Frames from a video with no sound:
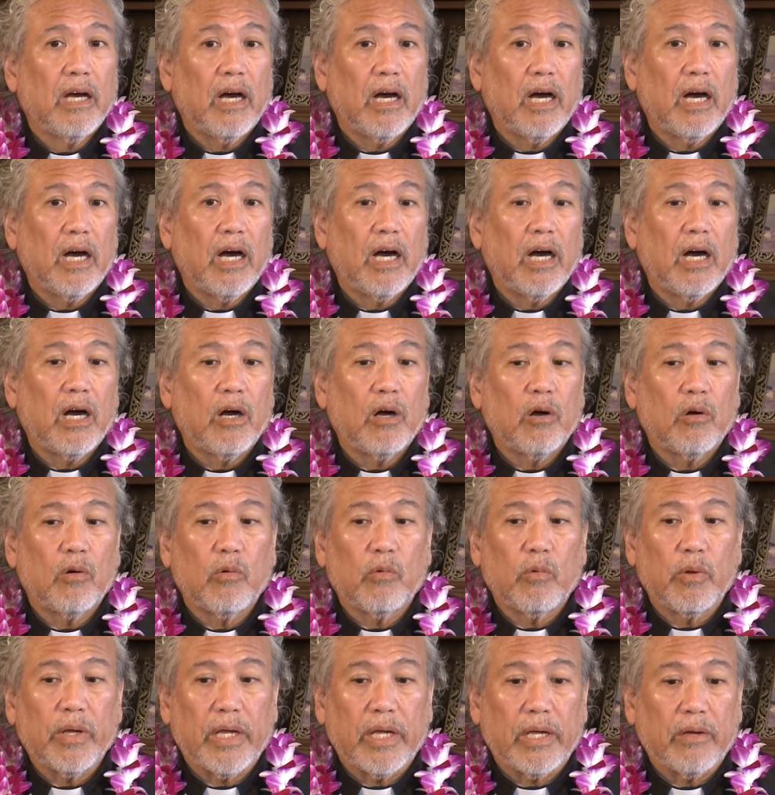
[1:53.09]
Uh,
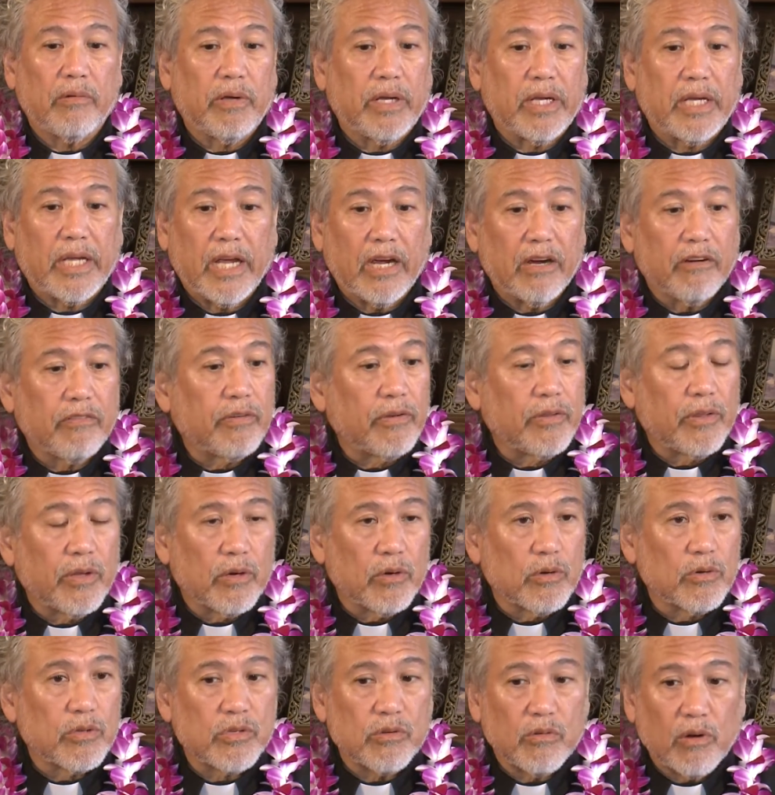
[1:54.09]
we, we care for
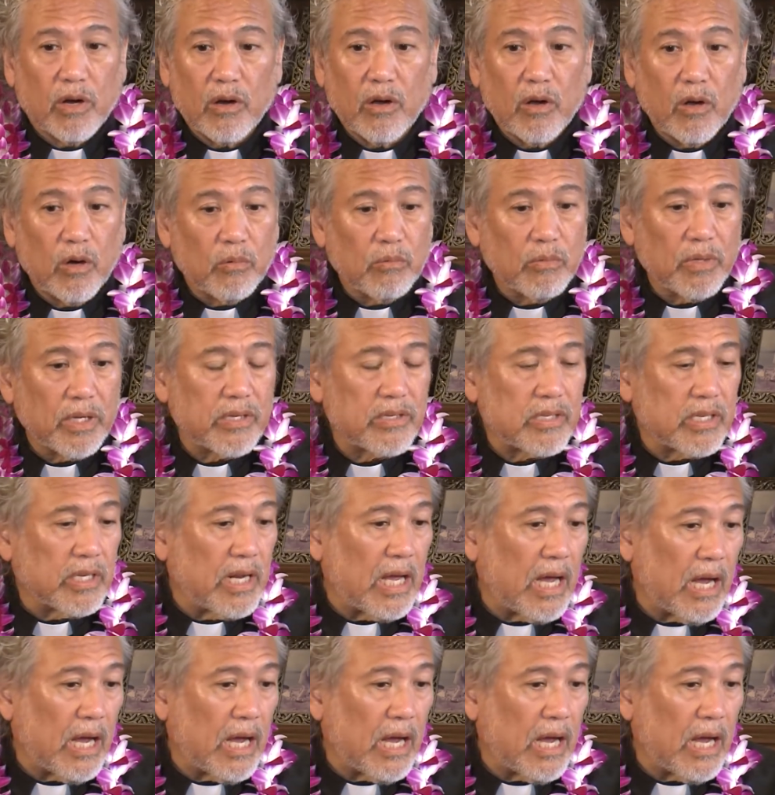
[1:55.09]
those who are homeless and